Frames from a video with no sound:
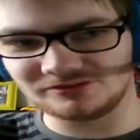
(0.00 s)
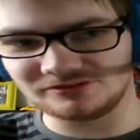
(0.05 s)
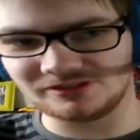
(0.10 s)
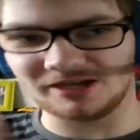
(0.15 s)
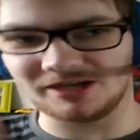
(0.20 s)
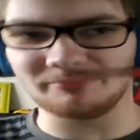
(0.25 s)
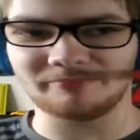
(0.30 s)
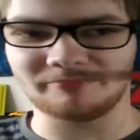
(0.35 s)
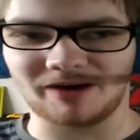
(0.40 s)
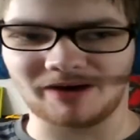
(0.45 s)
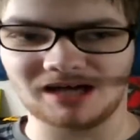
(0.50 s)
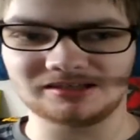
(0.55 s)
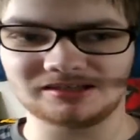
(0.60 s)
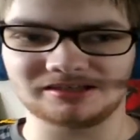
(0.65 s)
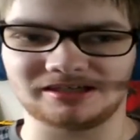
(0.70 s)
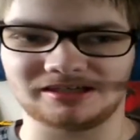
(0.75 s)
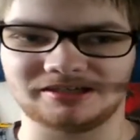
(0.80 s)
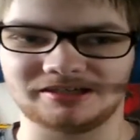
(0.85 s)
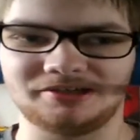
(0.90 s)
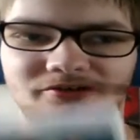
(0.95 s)
get,
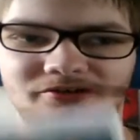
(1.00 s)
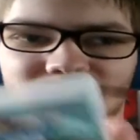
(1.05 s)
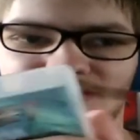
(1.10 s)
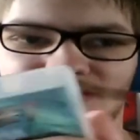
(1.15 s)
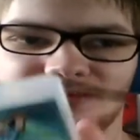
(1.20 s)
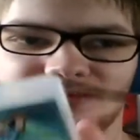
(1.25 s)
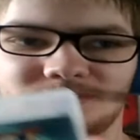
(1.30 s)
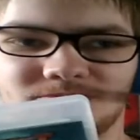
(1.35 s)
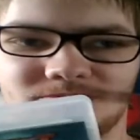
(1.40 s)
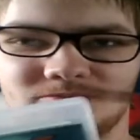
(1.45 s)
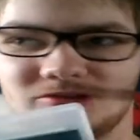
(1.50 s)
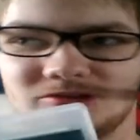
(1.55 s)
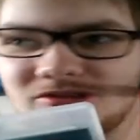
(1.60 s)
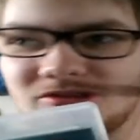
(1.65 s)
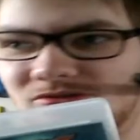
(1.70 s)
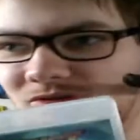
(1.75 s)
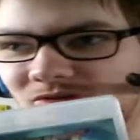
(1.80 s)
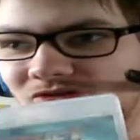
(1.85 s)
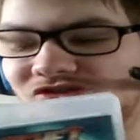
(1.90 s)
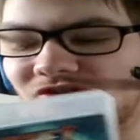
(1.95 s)
bought a new
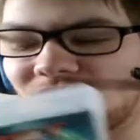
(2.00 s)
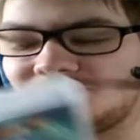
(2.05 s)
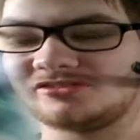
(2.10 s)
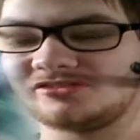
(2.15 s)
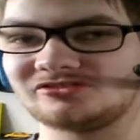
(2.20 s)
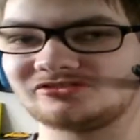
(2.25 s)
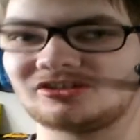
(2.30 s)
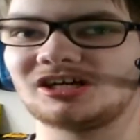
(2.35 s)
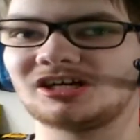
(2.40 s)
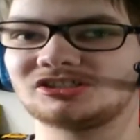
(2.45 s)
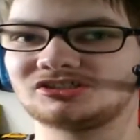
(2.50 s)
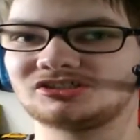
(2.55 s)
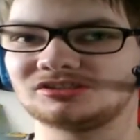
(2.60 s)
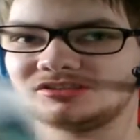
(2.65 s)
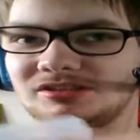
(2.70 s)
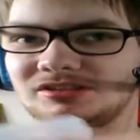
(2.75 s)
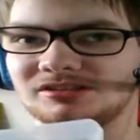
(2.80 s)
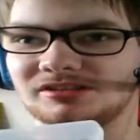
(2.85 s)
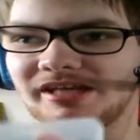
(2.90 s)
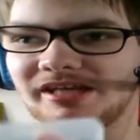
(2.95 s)
Tools of
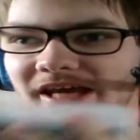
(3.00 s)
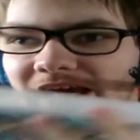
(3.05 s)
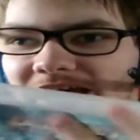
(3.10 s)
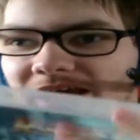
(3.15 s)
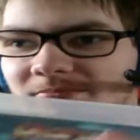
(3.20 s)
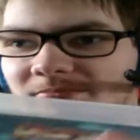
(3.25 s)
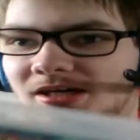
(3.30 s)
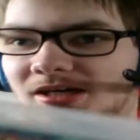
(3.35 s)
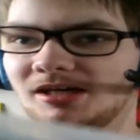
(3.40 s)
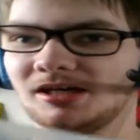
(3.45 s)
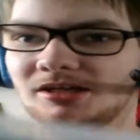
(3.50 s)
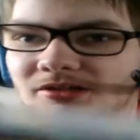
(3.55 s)
Destruction game